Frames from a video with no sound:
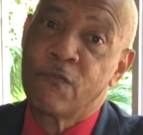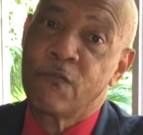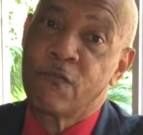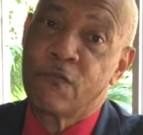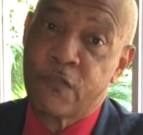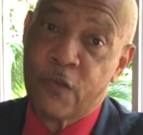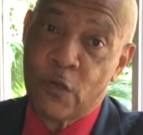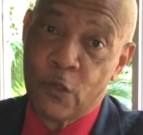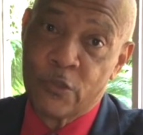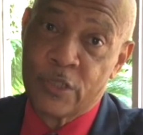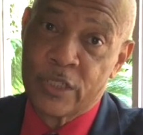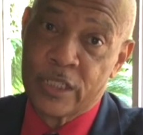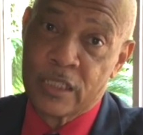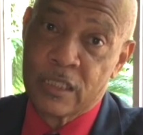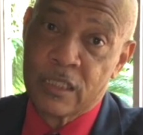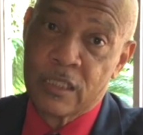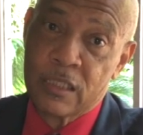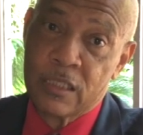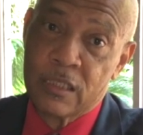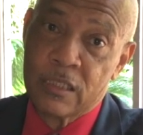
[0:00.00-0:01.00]

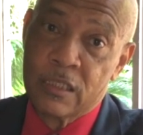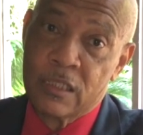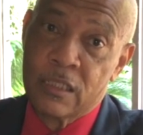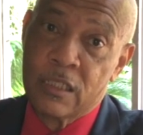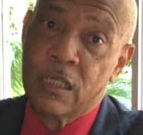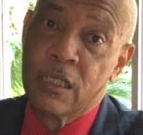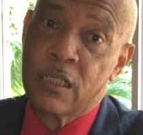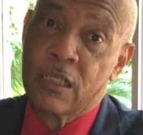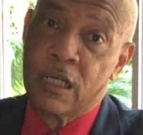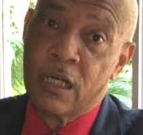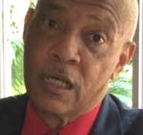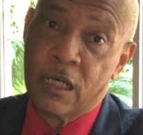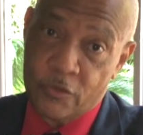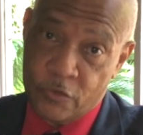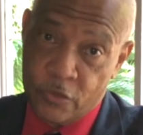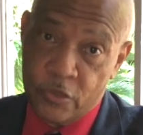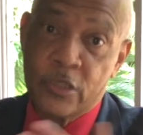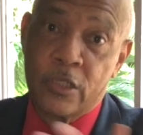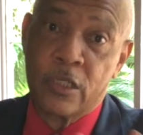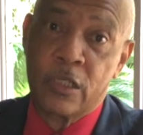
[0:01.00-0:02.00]
voting
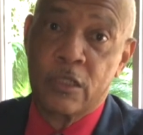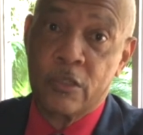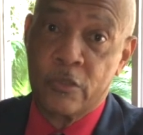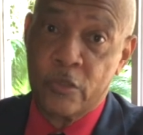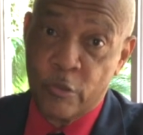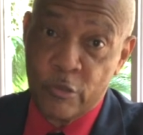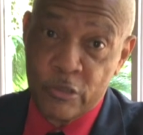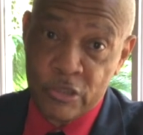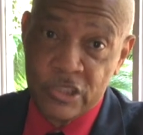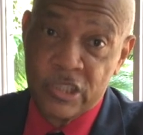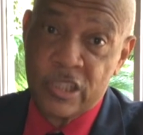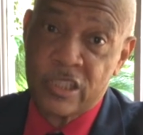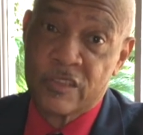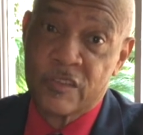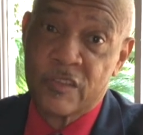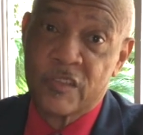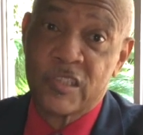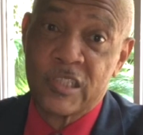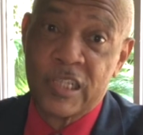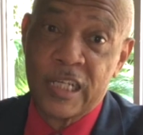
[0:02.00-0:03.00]
at the results
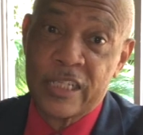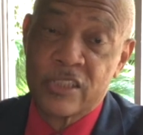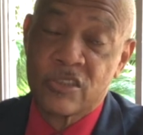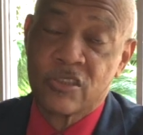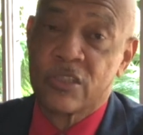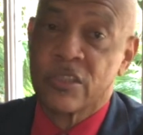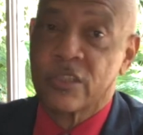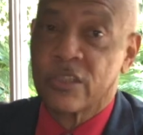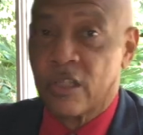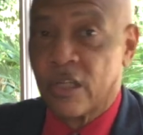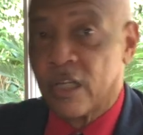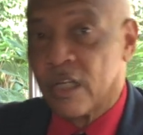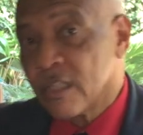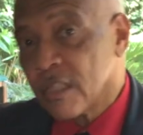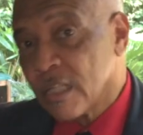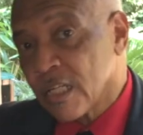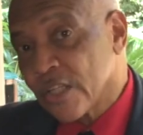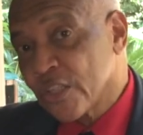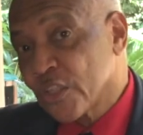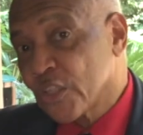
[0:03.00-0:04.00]
of this election to
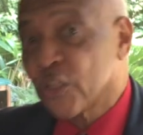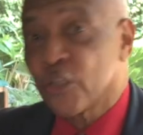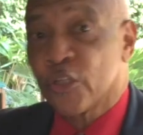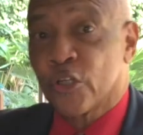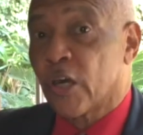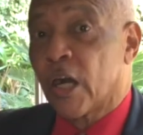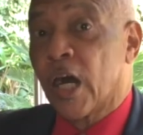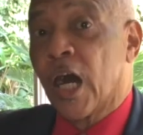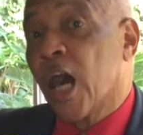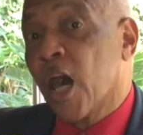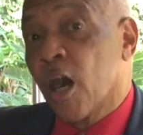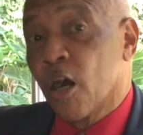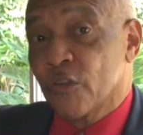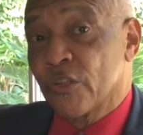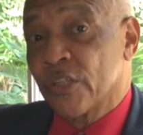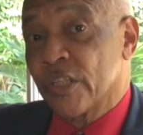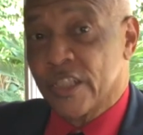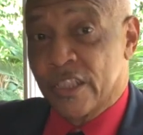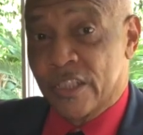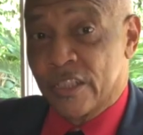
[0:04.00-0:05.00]
cure all
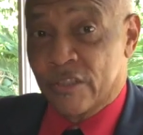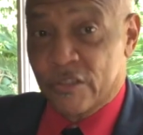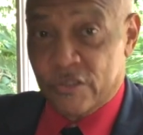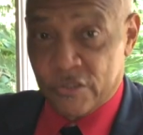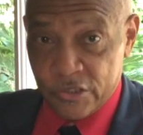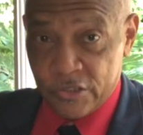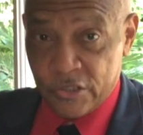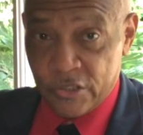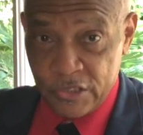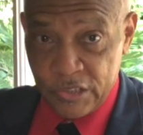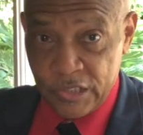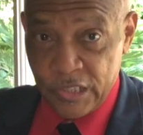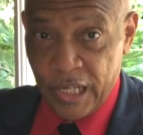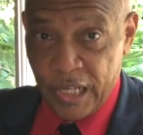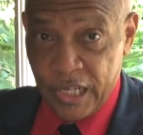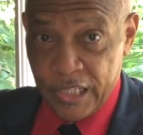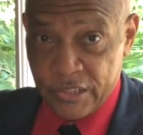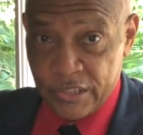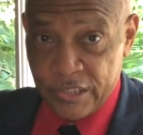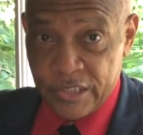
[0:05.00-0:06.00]
the ills in
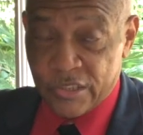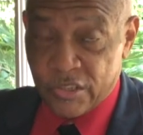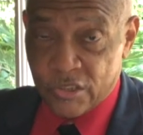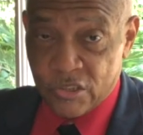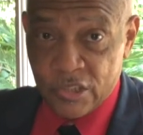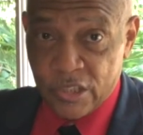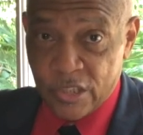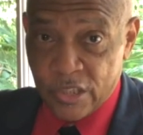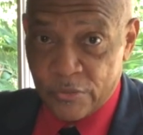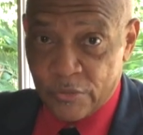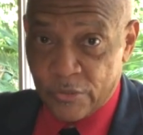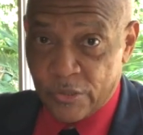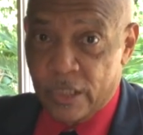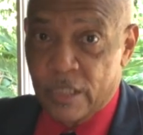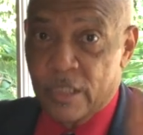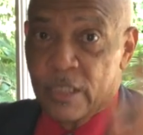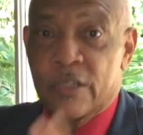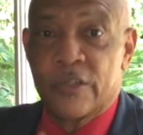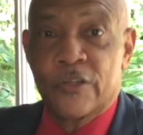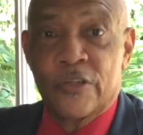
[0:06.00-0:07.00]
society in this country.
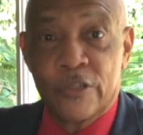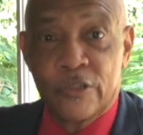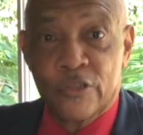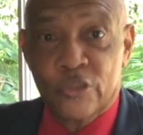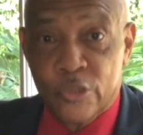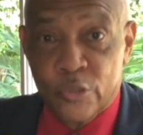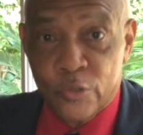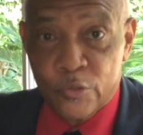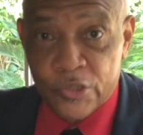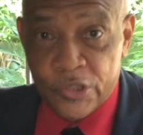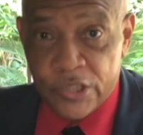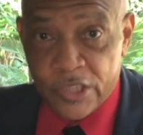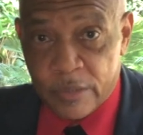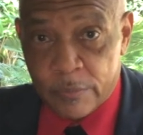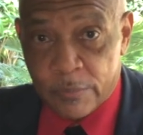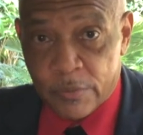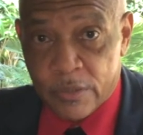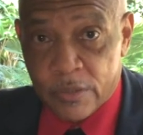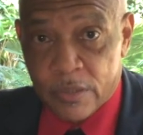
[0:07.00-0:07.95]
They're too deep.